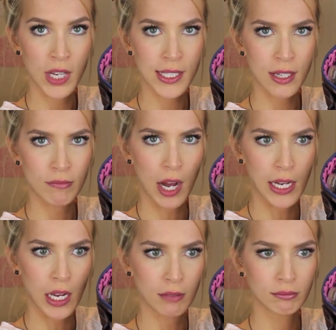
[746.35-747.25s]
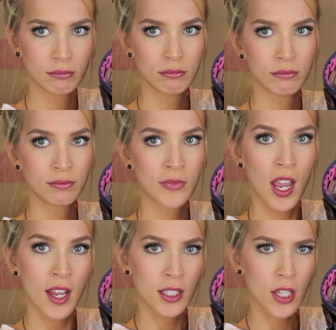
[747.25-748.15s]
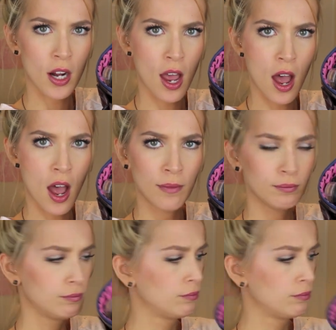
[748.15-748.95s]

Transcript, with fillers: Is it raining? Ta-da!